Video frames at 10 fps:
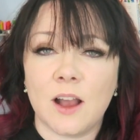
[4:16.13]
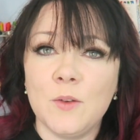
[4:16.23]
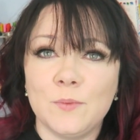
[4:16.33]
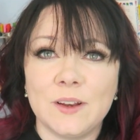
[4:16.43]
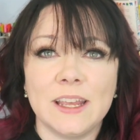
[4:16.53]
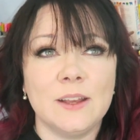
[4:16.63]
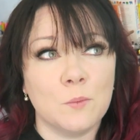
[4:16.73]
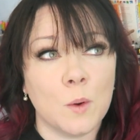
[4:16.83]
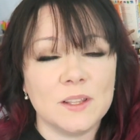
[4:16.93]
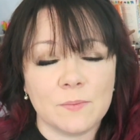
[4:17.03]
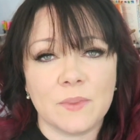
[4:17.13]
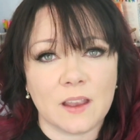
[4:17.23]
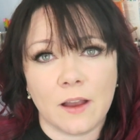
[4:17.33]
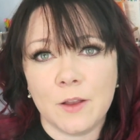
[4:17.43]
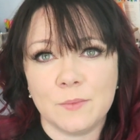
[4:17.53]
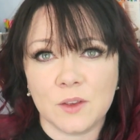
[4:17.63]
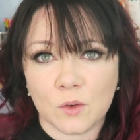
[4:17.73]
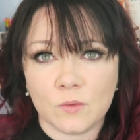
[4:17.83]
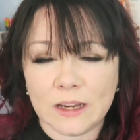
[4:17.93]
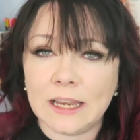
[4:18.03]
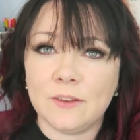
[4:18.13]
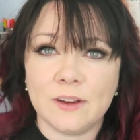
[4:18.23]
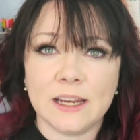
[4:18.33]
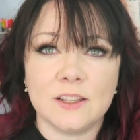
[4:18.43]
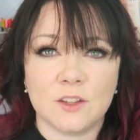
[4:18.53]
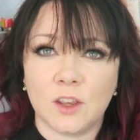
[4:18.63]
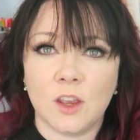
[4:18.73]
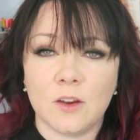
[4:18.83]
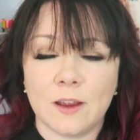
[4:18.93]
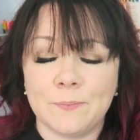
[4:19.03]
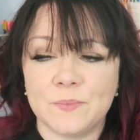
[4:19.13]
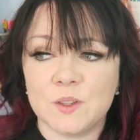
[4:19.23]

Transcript: Hopefully, it something I hope that you'll be really secure in.